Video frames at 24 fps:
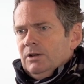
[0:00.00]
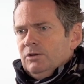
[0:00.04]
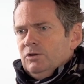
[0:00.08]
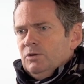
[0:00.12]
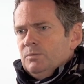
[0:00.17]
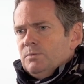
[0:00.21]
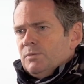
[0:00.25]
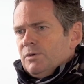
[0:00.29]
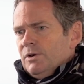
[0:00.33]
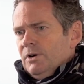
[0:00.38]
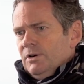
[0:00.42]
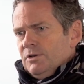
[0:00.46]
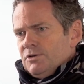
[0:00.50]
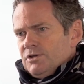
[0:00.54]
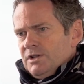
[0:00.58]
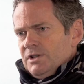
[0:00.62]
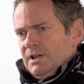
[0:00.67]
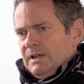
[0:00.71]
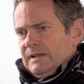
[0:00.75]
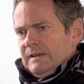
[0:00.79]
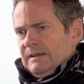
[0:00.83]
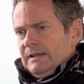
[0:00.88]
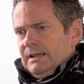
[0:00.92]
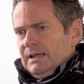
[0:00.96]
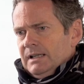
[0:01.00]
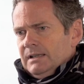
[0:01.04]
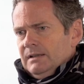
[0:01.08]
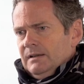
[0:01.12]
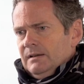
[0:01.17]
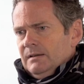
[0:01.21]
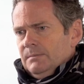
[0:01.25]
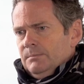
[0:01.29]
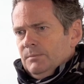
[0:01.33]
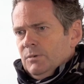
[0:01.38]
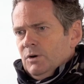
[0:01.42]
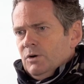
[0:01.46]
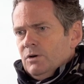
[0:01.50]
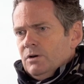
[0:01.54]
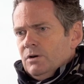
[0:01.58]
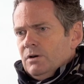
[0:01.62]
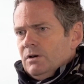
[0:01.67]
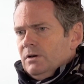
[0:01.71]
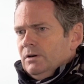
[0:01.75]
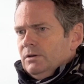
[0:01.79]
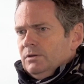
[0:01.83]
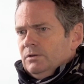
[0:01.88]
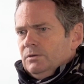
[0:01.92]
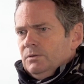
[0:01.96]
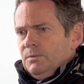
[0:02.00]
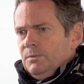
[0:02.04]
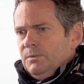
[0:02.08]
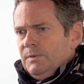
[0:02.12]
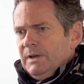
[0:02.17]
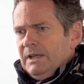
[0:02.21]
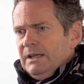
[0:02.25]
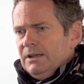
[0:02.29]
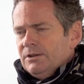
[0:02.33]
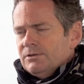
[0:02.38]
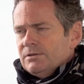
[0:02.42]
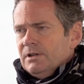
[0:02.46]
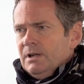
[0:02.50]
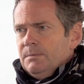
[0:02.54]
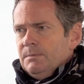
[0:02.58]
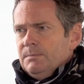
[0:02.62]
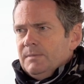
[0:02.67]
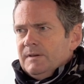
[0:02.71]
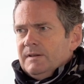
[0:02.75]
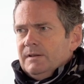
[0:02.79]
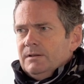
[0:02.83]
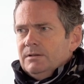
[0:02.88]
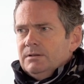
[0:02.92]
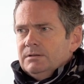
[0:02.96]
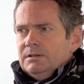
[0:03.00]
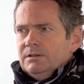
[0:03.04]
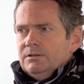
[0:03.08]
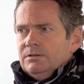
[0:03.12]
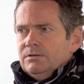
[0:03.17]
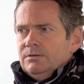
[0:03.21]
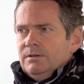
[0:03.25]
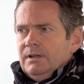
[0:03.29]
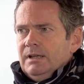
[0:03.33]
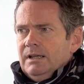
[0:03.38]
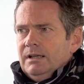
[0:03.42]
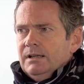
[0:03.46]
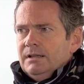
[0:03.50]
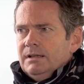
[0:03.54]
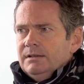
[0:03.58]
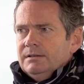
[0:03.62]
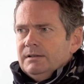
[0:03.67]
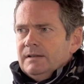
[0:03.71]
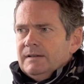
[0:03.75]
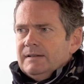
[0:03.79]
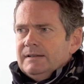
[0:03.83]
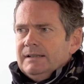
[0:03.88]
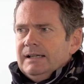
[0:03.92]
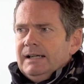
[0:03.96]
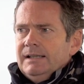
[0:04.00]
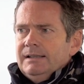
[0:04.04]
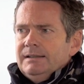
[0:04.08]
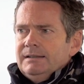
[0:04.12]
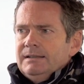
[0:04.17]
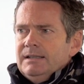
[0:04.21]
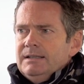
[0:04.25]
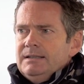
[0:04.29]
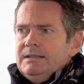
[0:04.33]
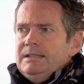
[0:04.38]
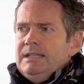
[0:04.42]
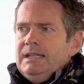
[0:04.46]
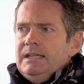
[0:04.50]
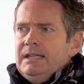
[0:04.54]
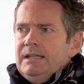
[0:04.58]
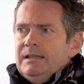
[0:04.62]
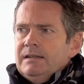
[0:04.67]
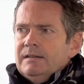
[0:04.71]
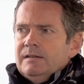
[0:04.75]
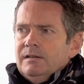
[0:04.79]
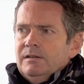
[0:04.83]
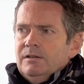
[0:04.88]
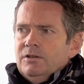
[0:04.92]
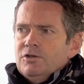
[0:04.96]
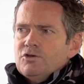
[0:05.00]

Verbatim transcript: do projects like this book or do field trips in order to really understand the needs and